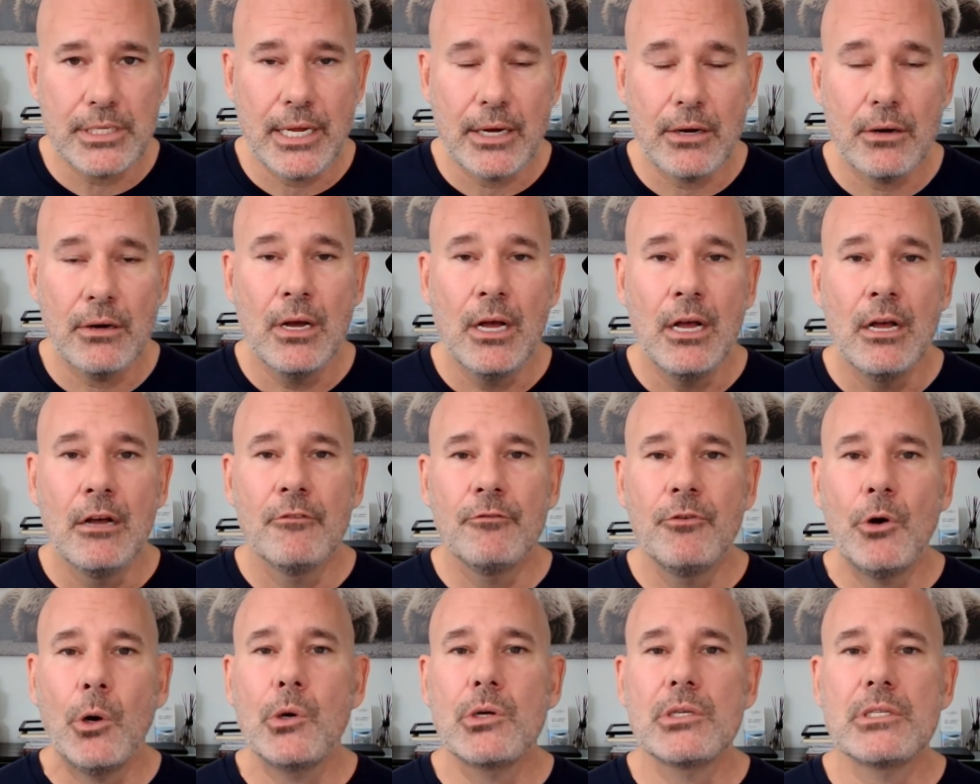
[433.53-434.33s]
Now,
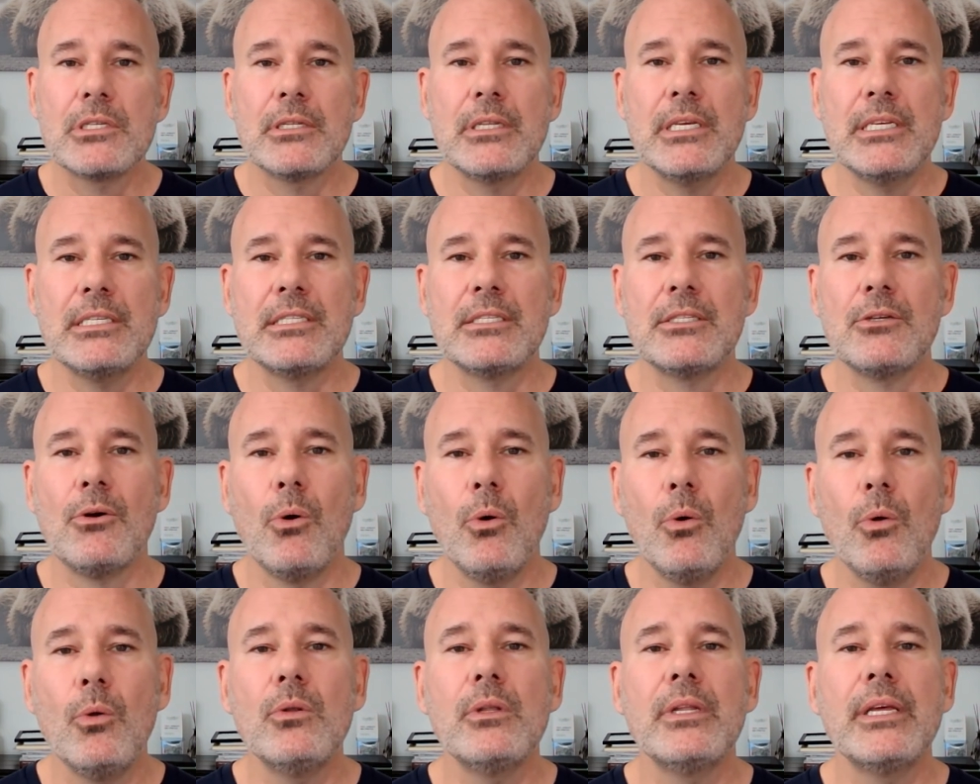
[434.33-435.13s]
folks, this
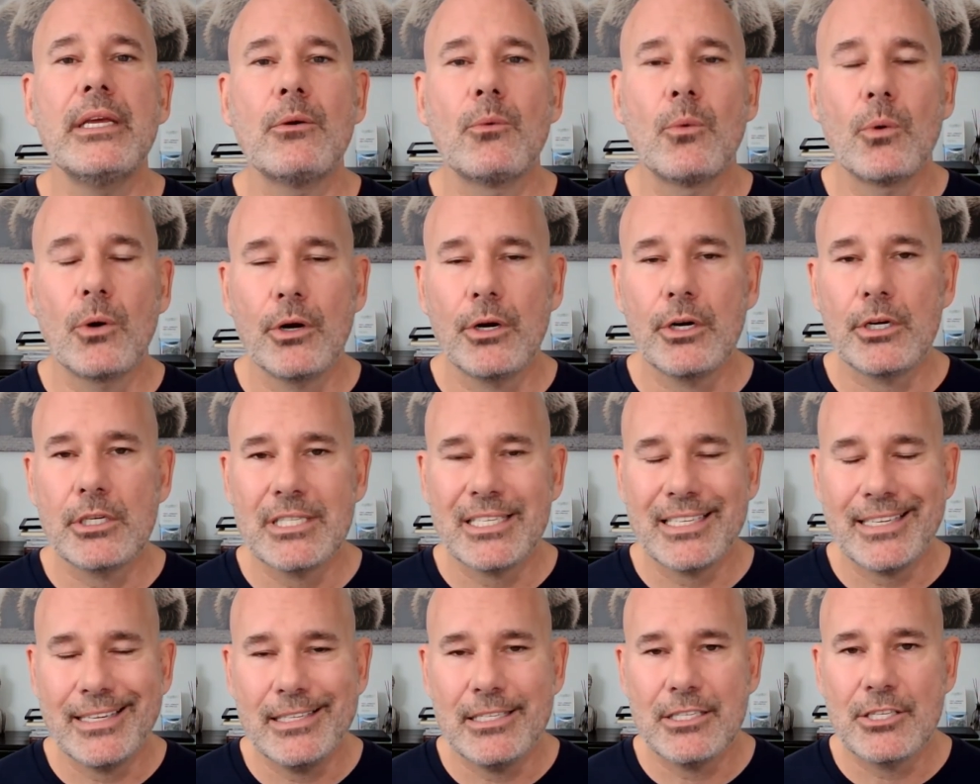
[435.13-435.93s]
only
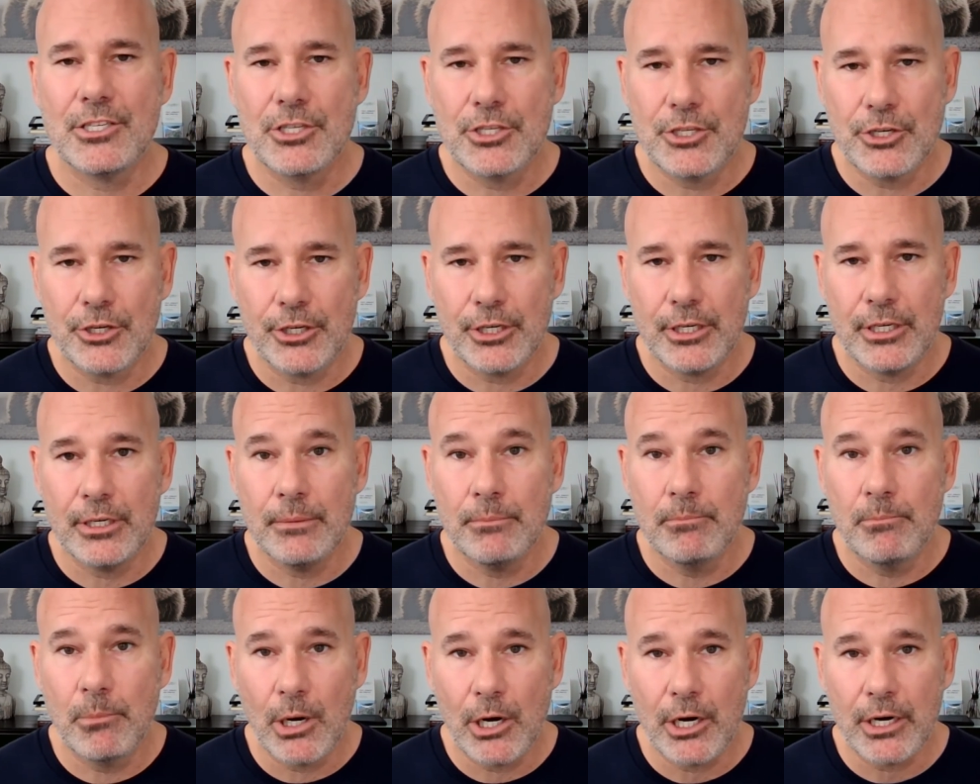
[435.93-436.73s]
works in
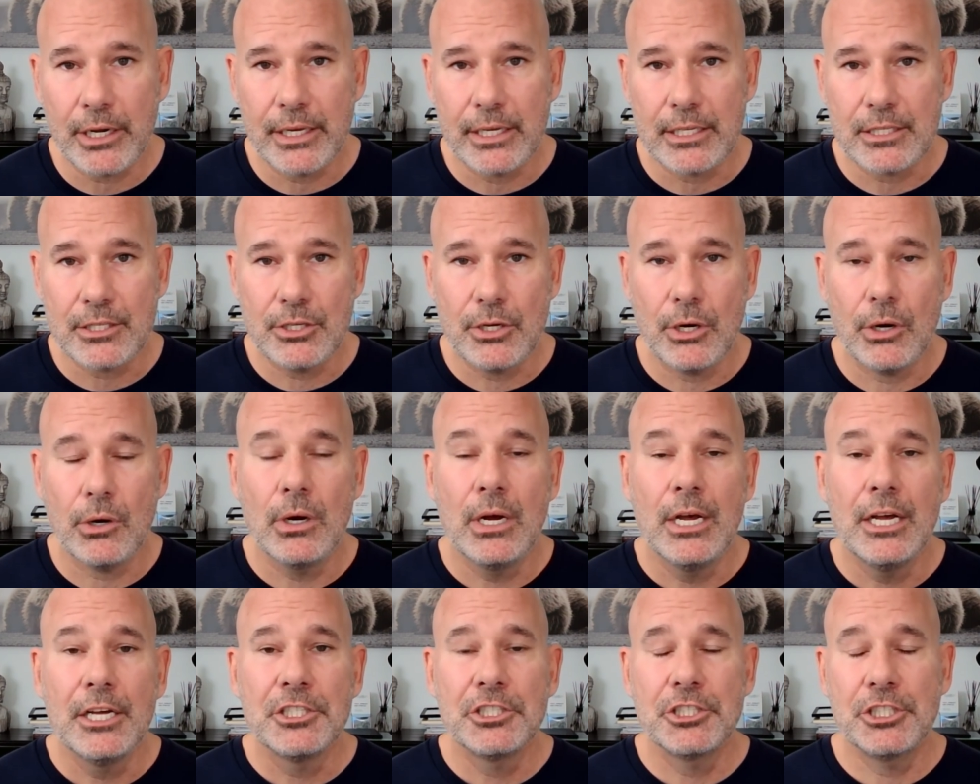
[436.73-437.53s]
certain markets,
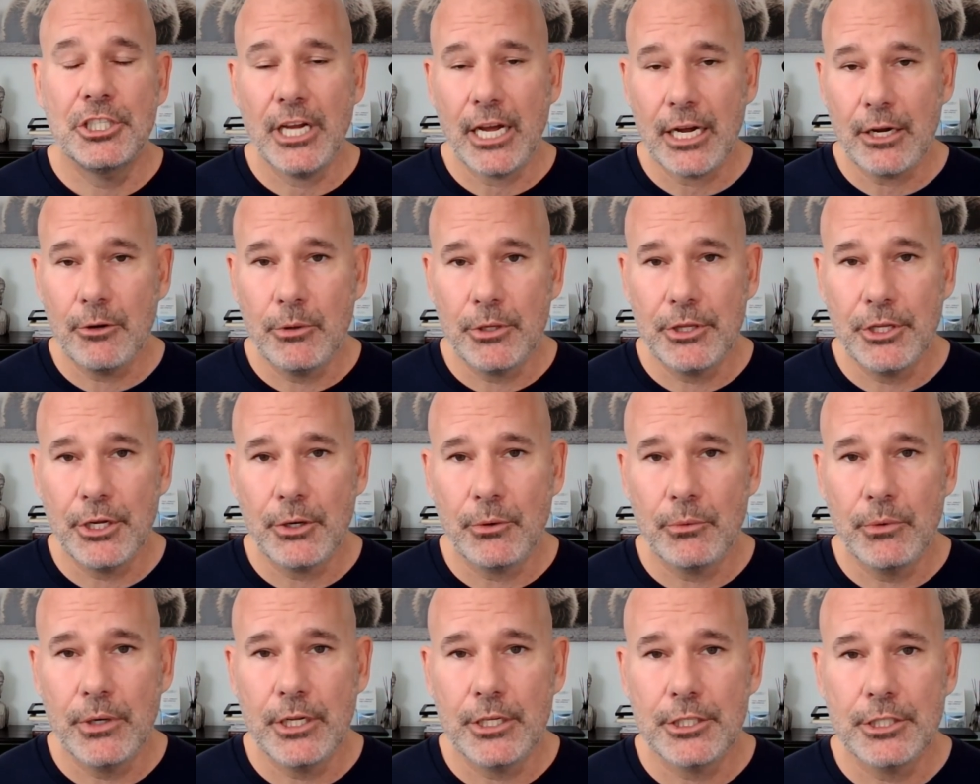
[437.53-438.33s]
so check with
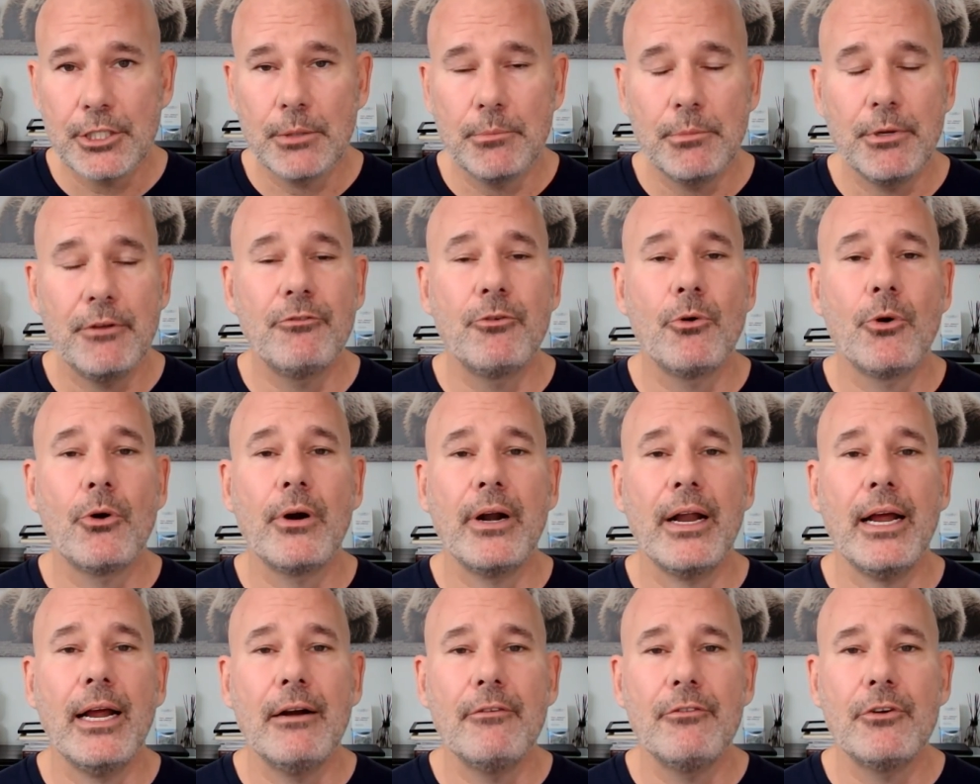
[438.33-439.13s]
your realtor
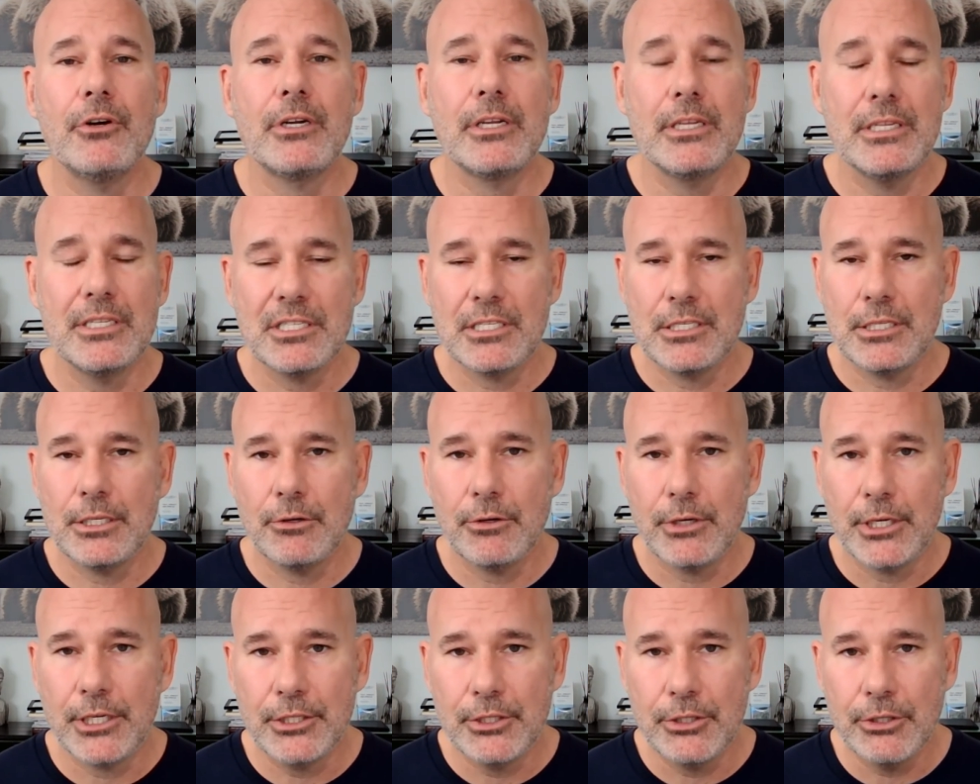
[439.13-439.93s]
before ever
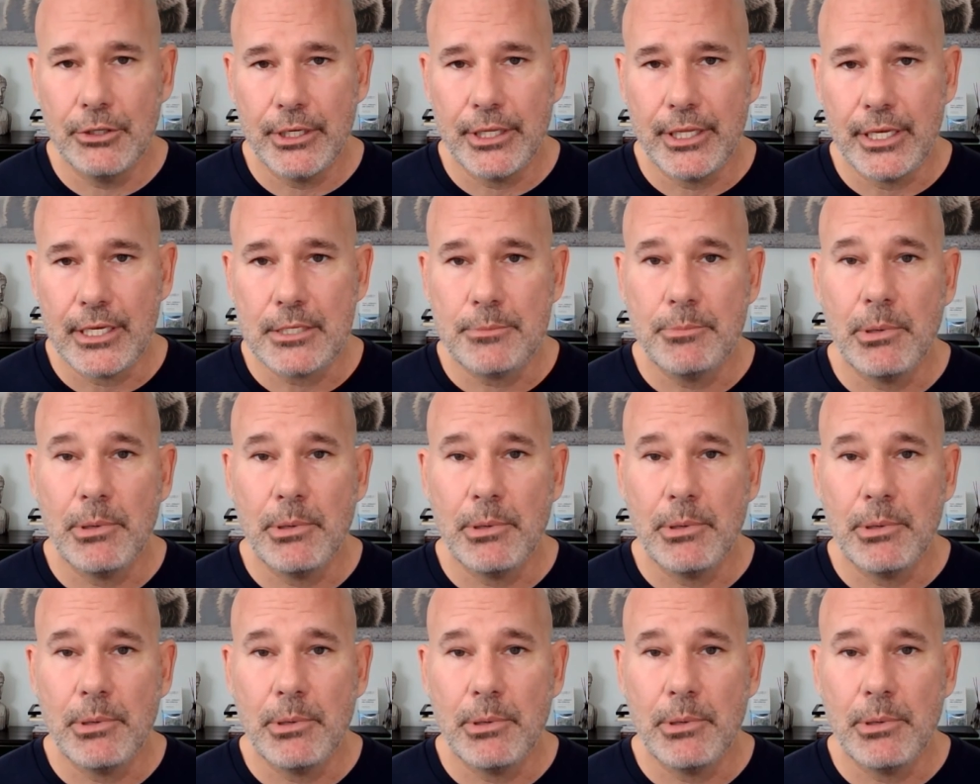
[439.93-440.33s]
considering doing this.